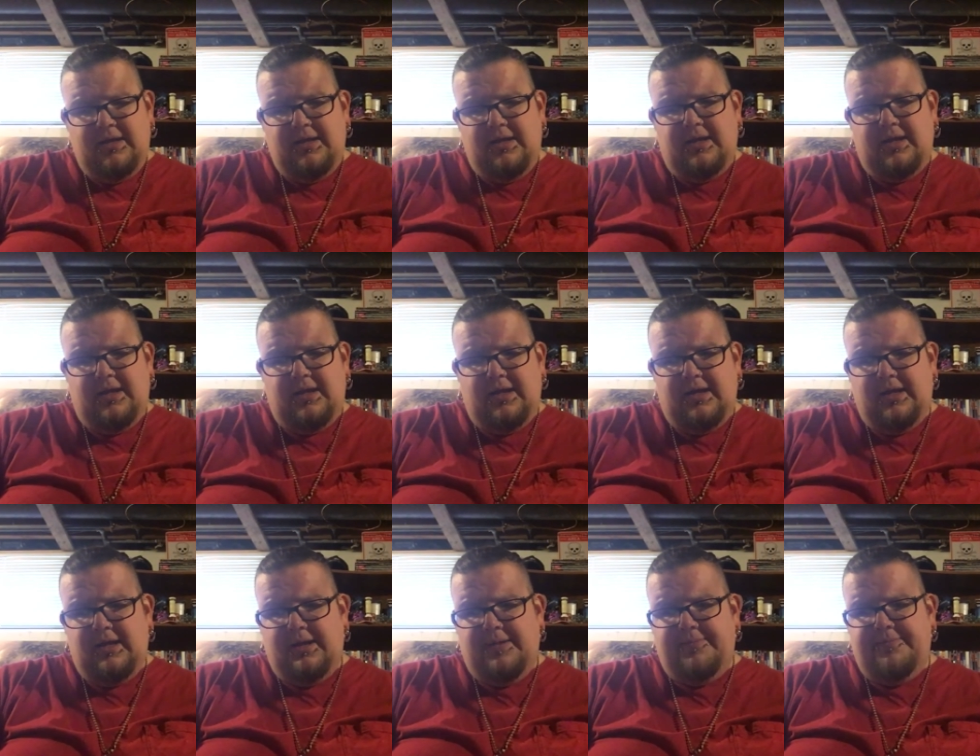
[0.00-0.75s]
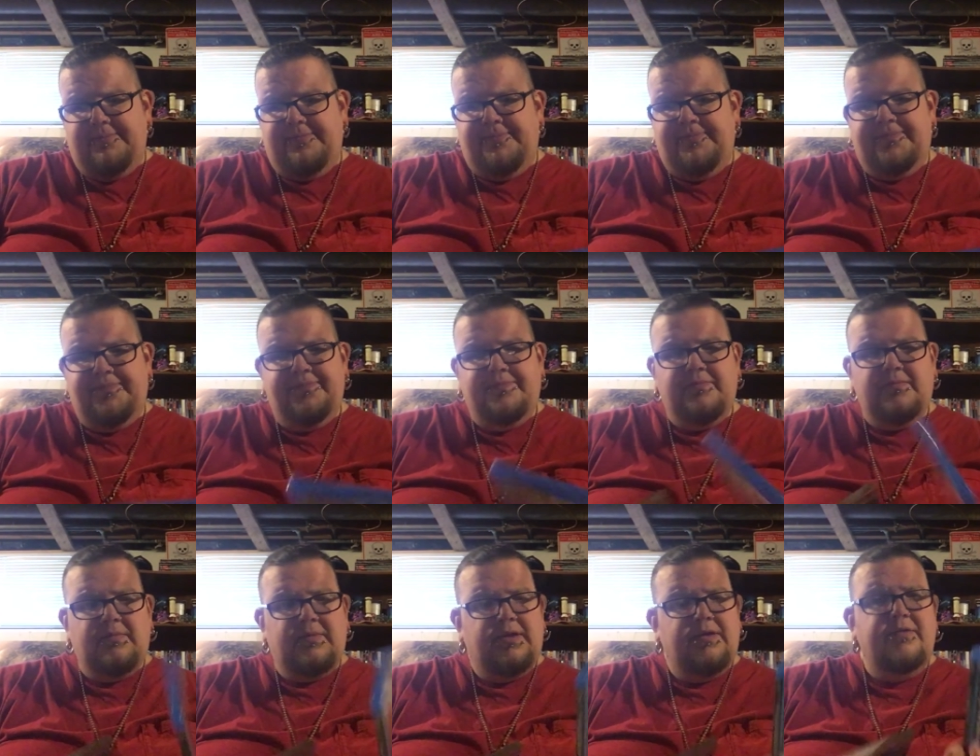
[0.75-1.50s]
Um,
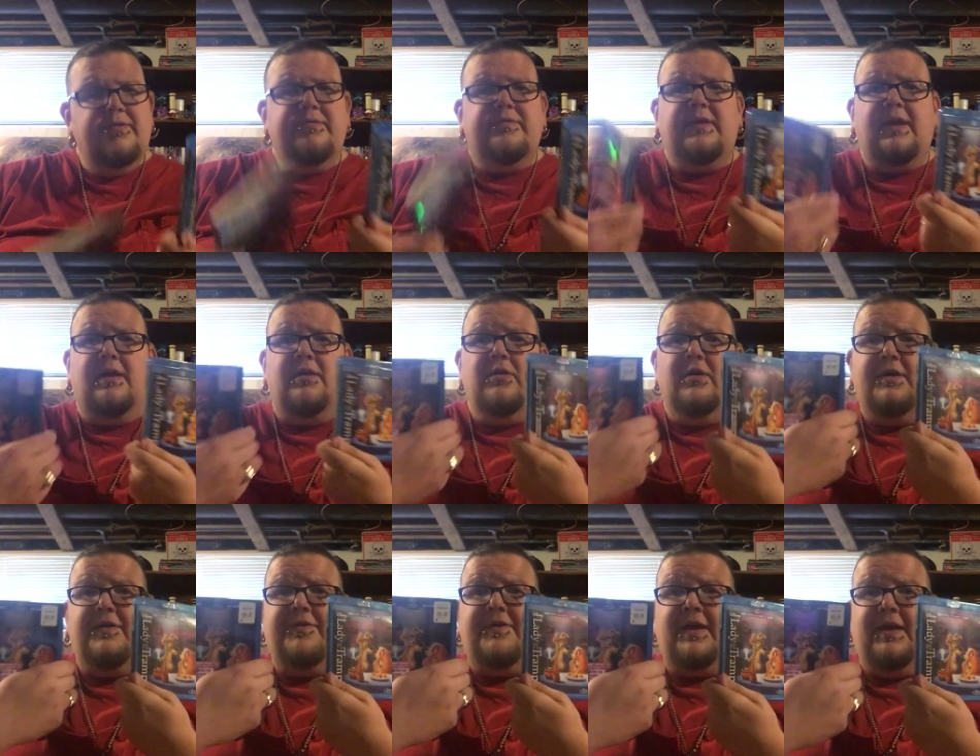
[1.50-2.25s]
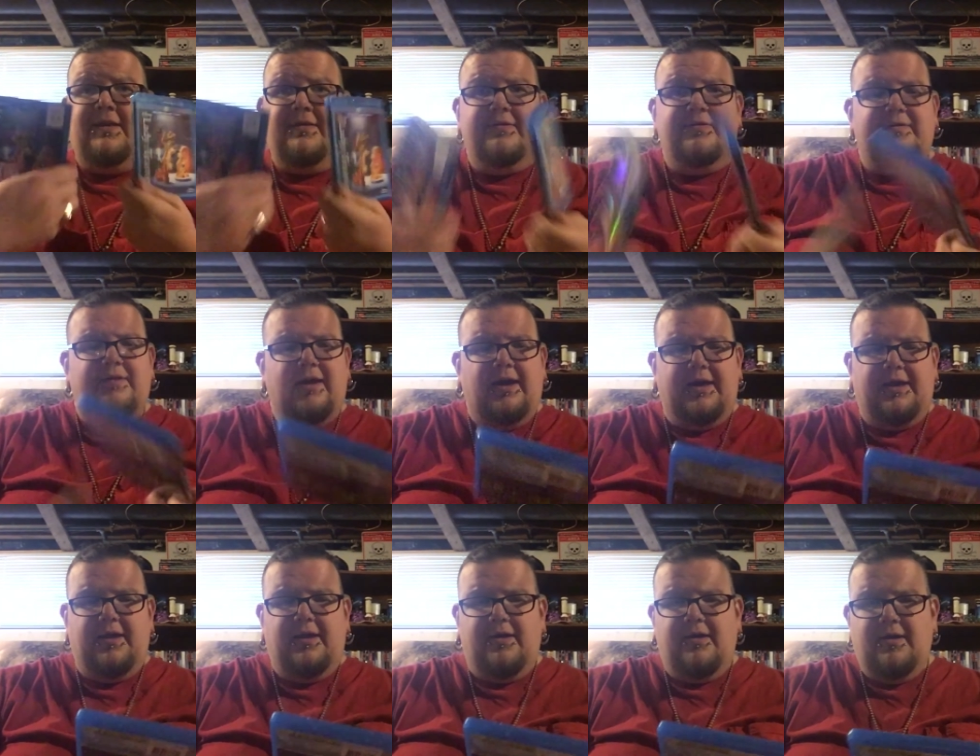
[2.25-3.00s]
let's take a look at the
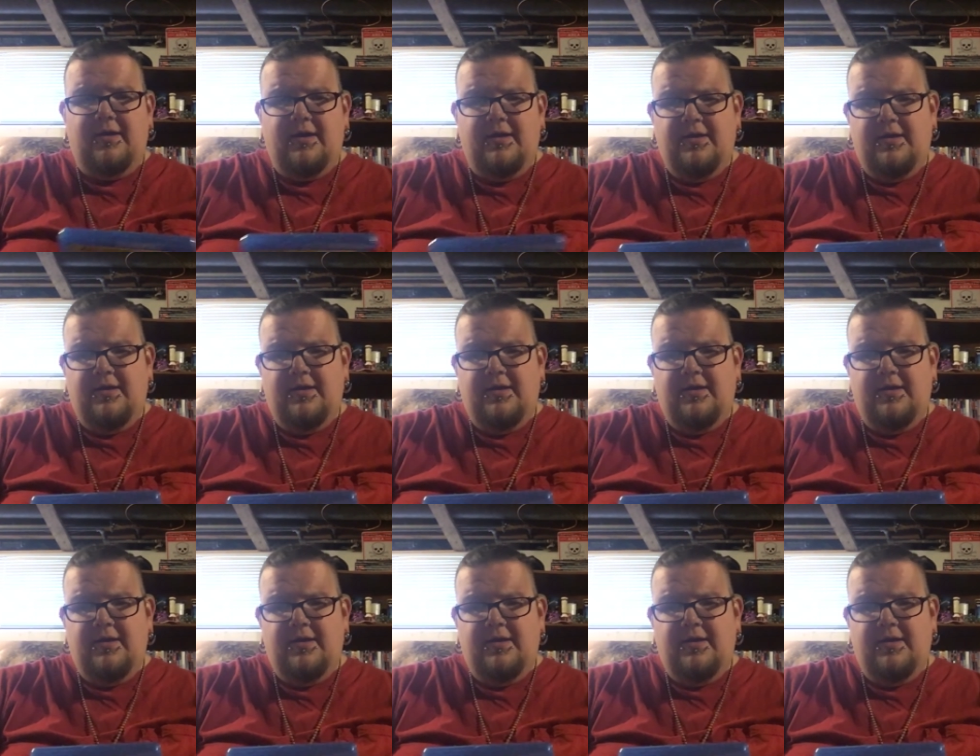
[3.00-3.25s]
inside here.